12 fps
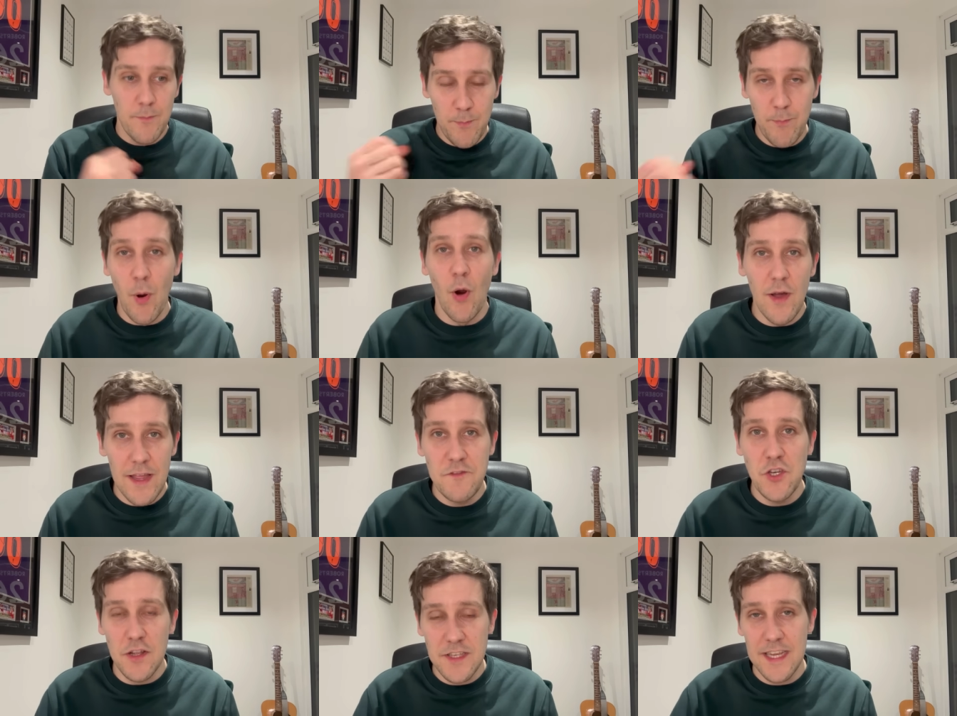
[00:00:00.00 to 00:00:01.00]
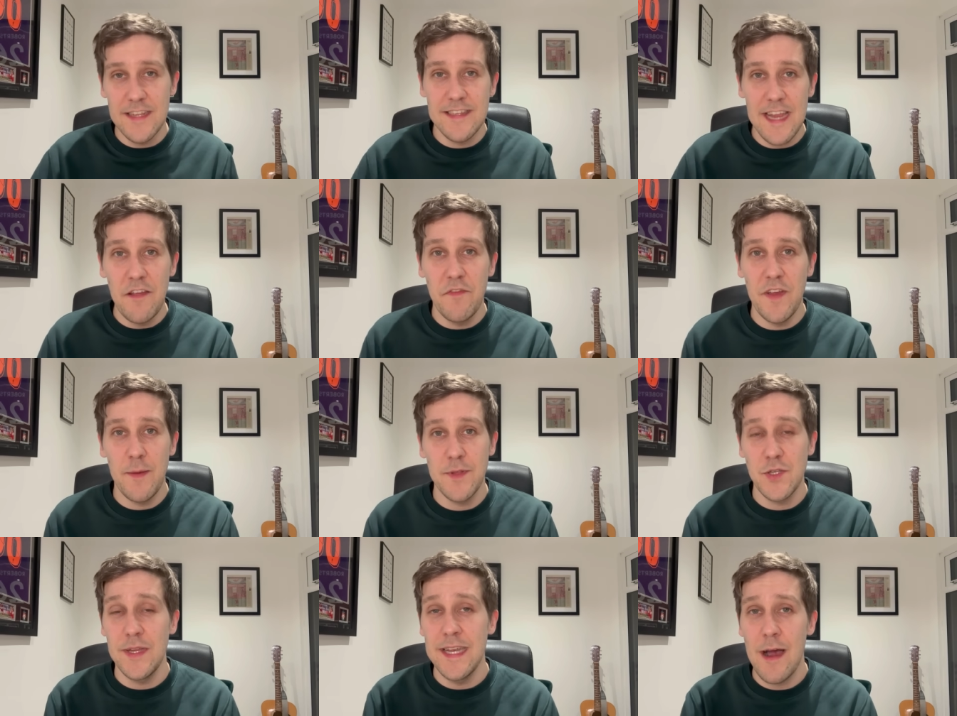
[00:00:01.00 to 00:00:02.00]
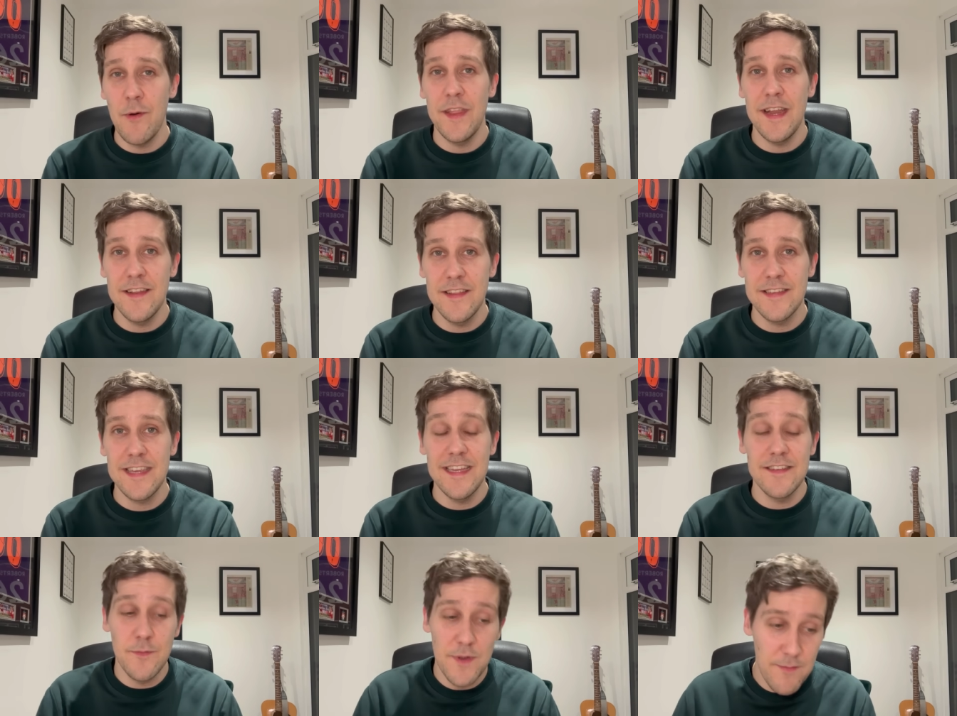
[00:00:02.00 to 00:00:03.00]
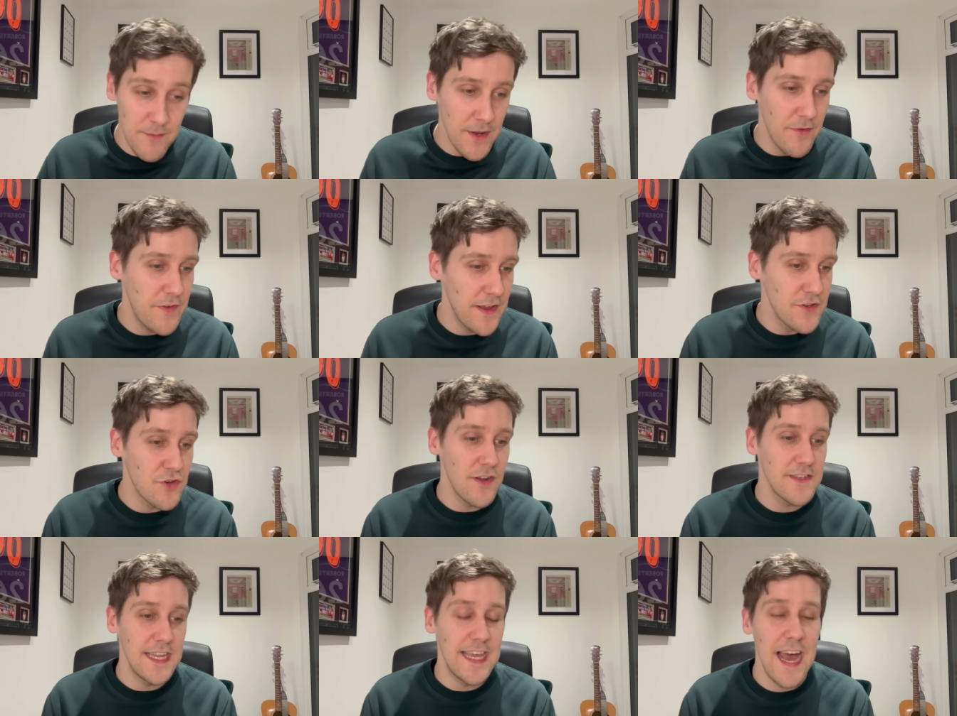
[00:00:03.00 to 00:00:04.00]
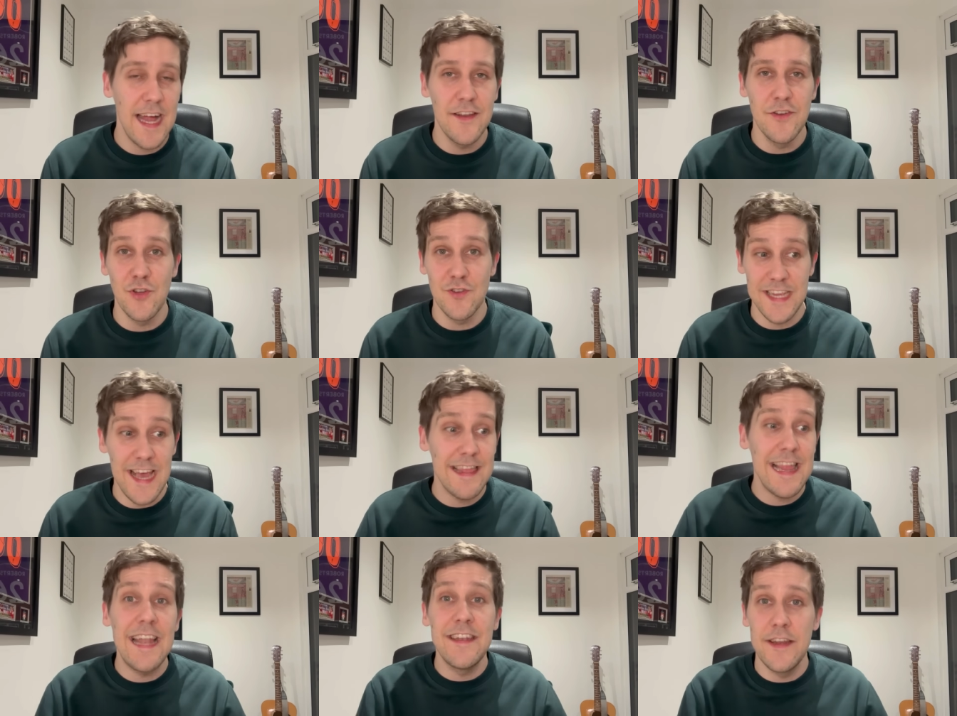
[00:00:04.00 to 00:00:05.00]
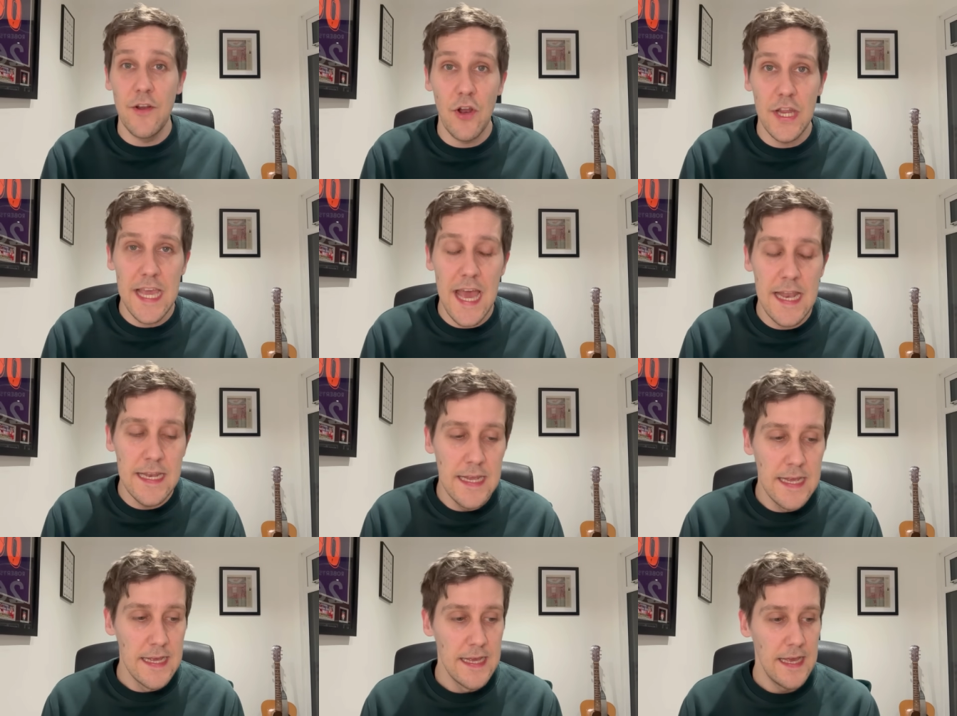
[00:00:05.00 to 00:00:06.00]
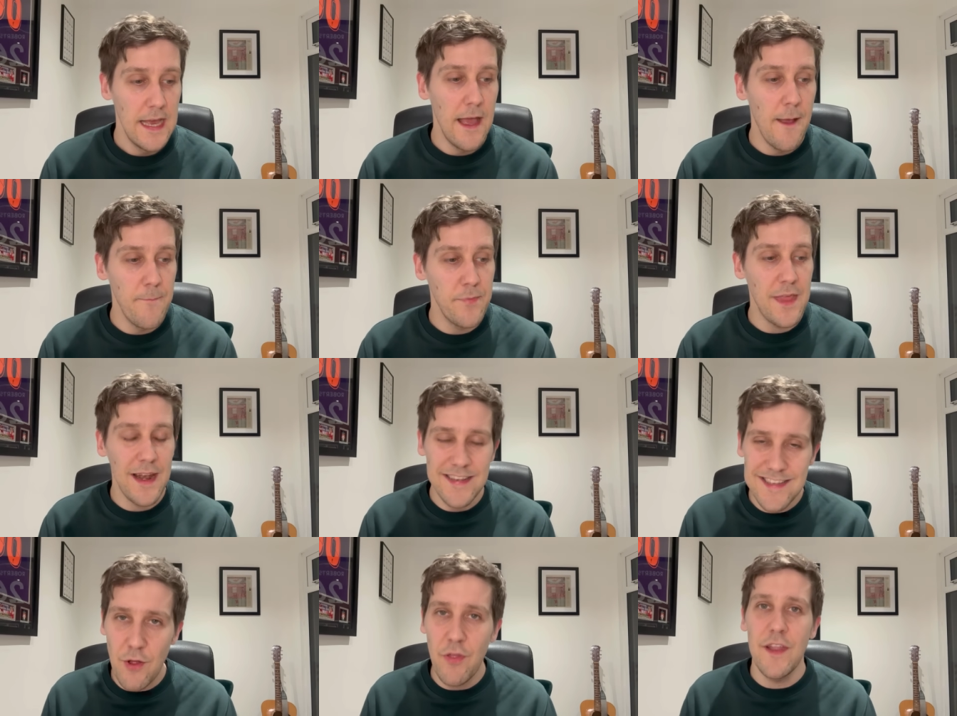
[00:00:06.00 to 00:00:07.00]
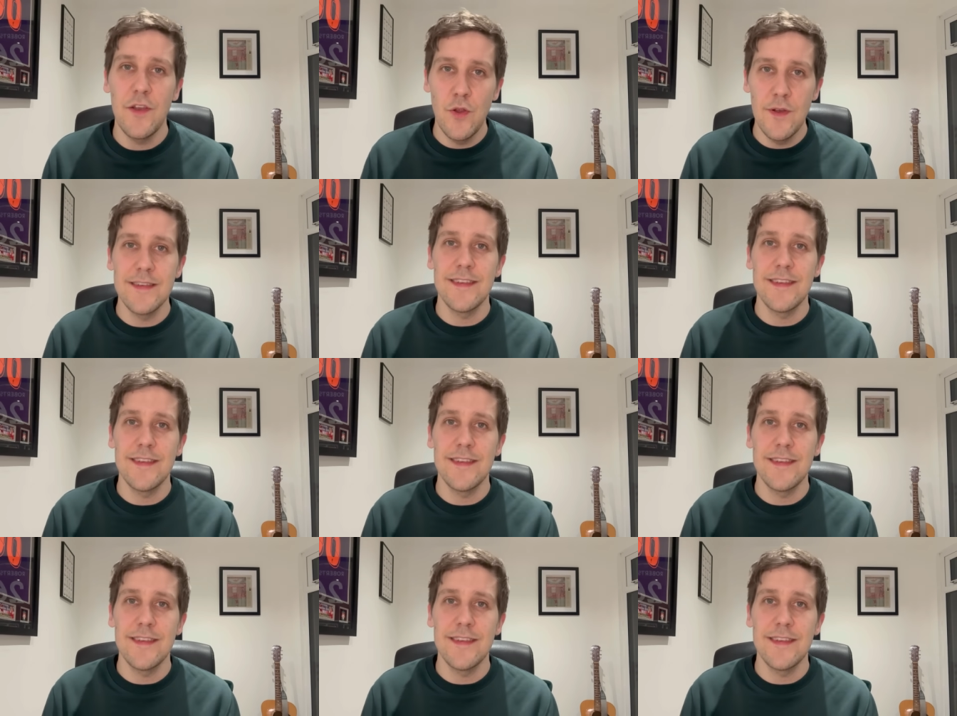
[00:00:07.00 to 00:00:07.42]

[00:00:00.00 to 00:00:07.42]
But if Jota can stay fit between now and the end of the season, fingers crossed he can, and doesn't get landed on again, then I still think Núñez